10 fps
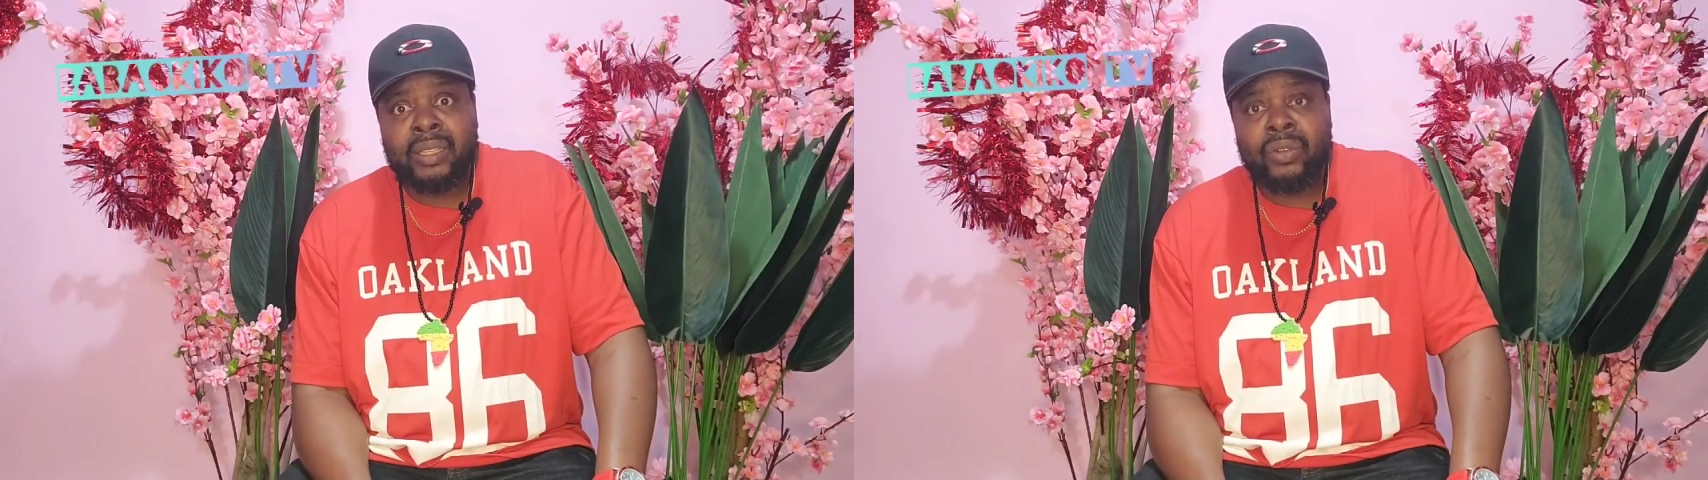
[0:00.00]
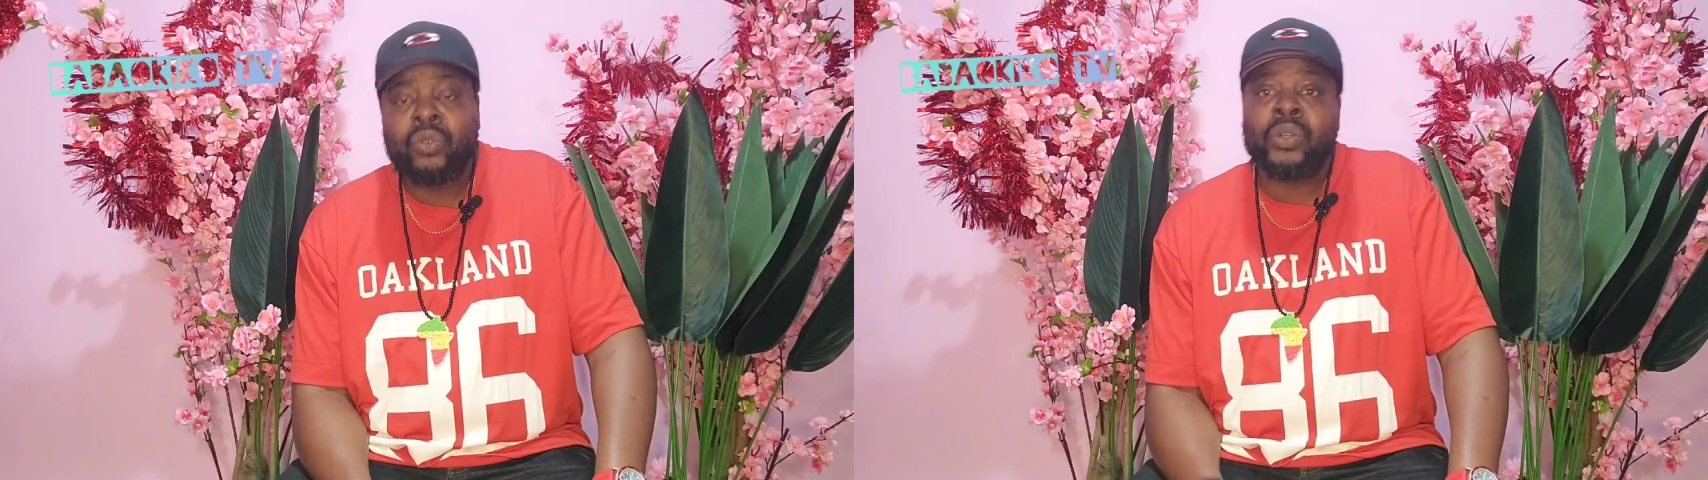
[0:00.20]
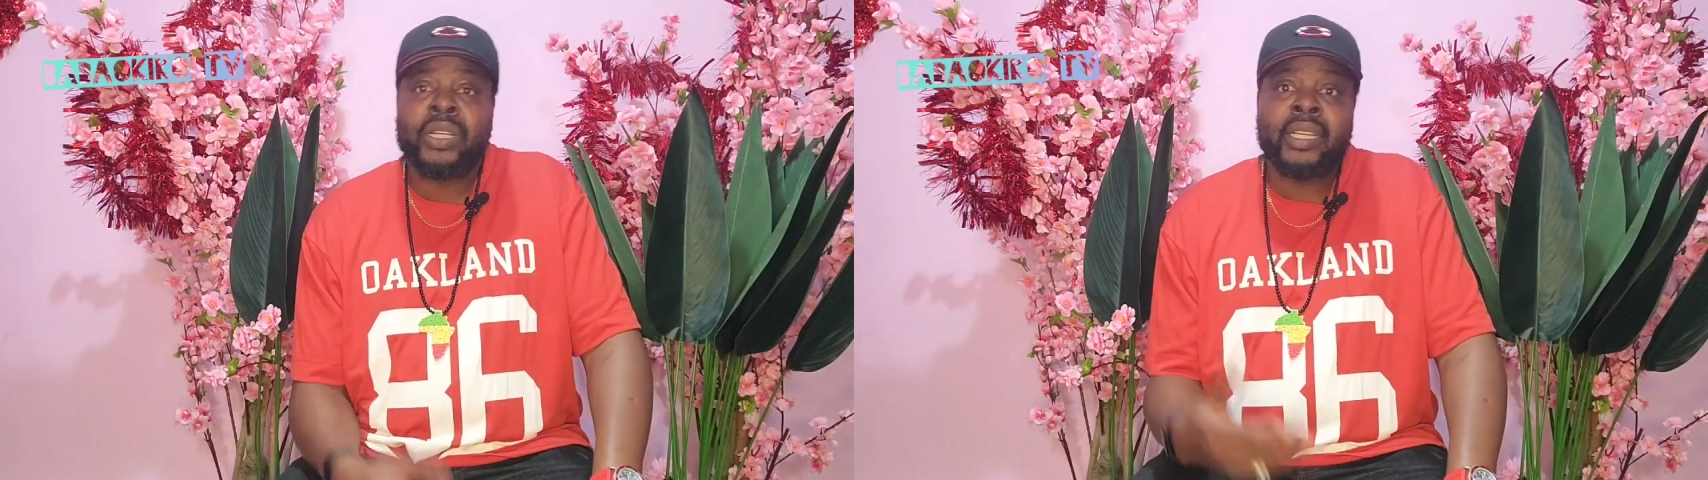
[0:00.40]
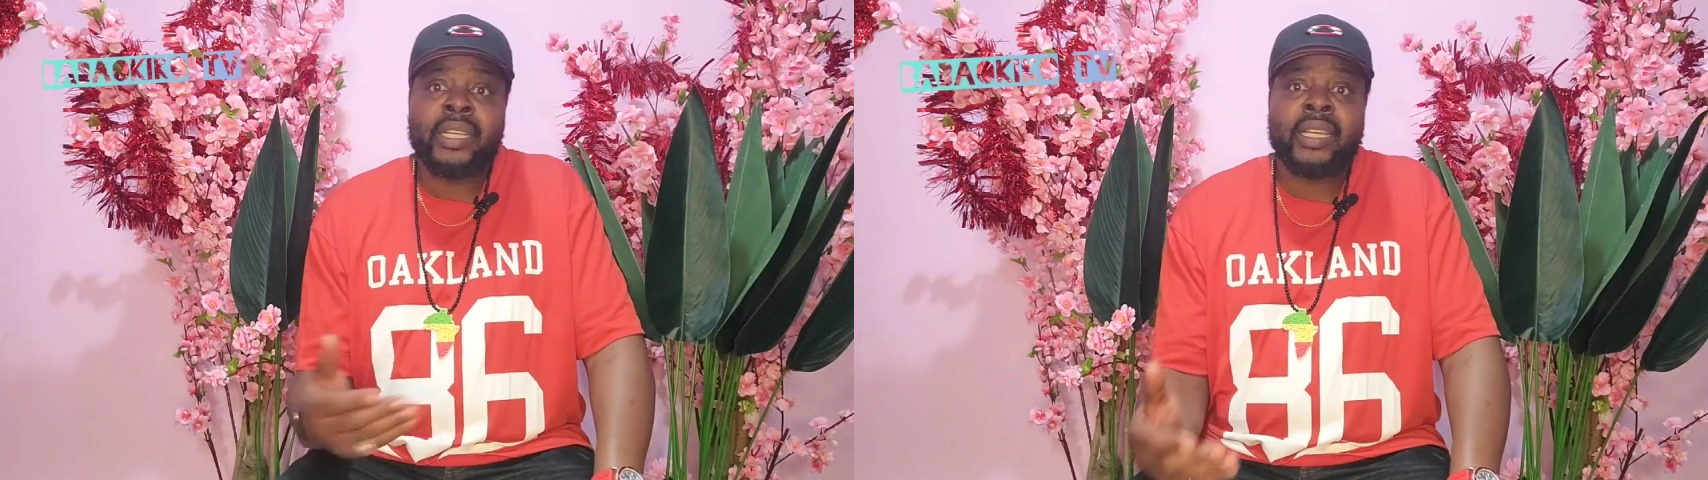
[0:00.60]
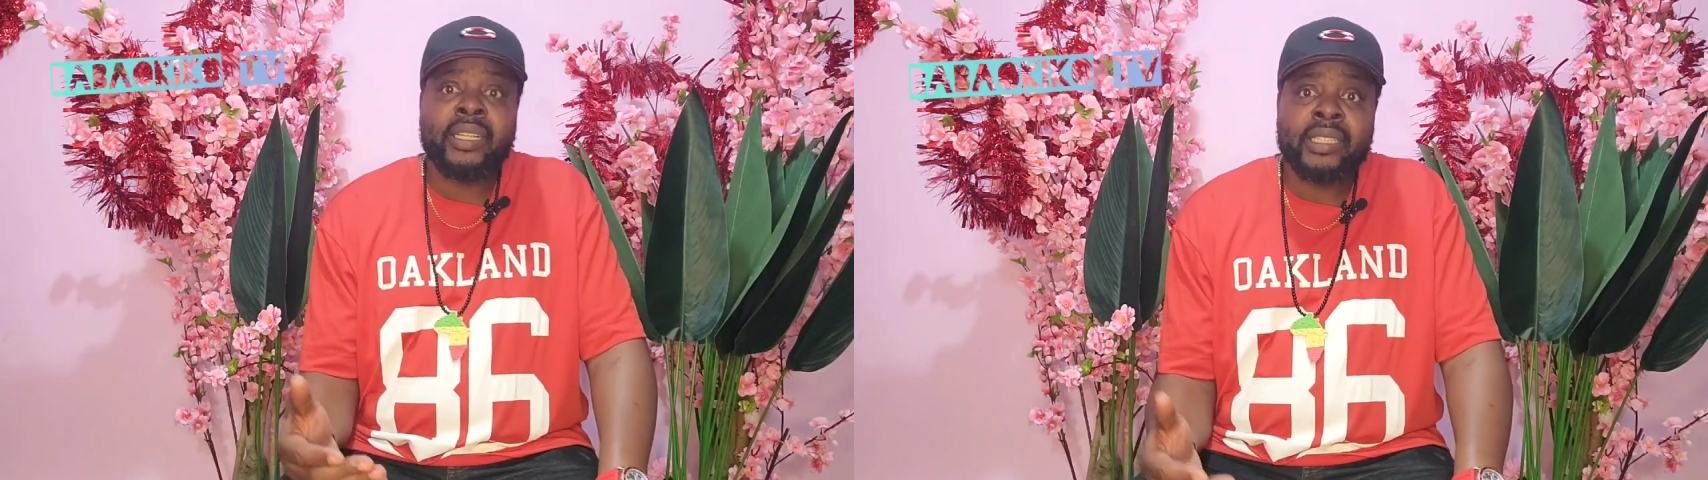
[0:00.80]
who really
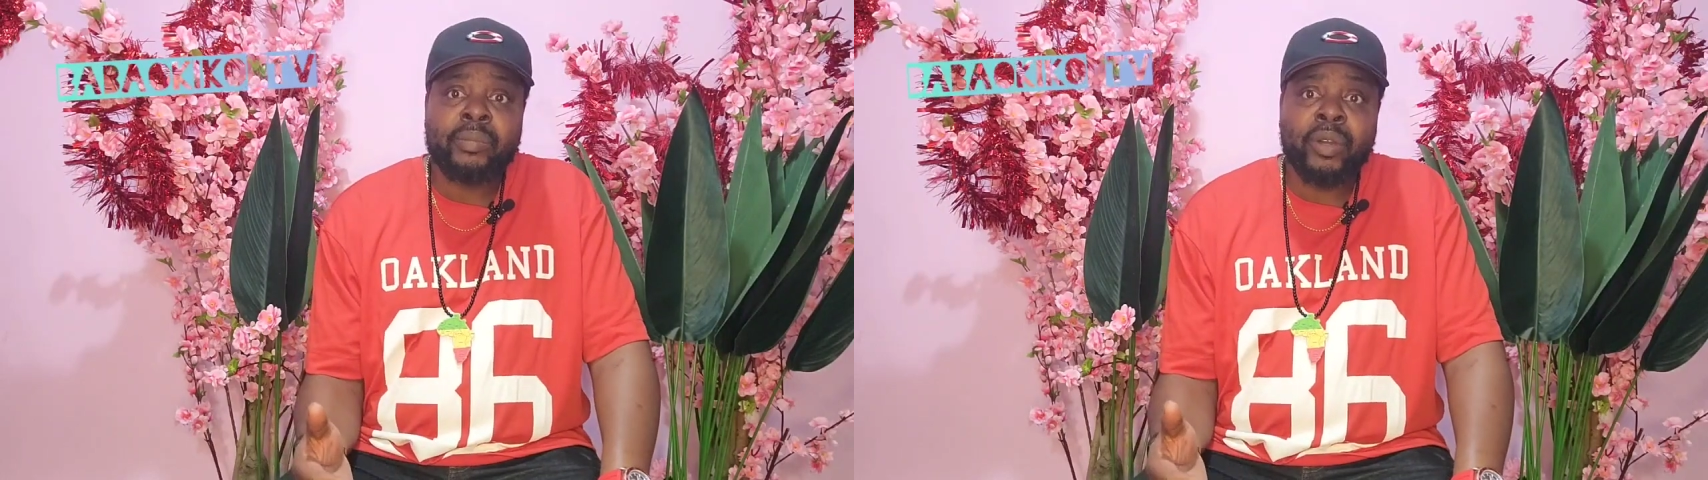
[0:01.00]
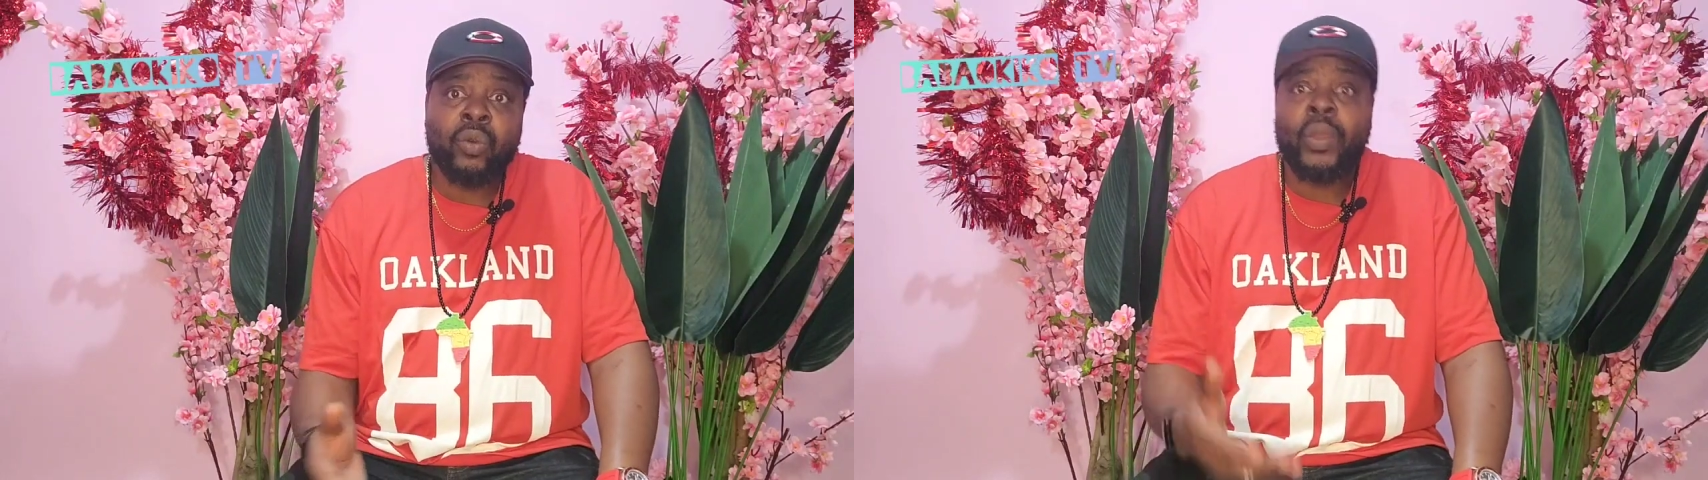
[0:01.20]
killed him or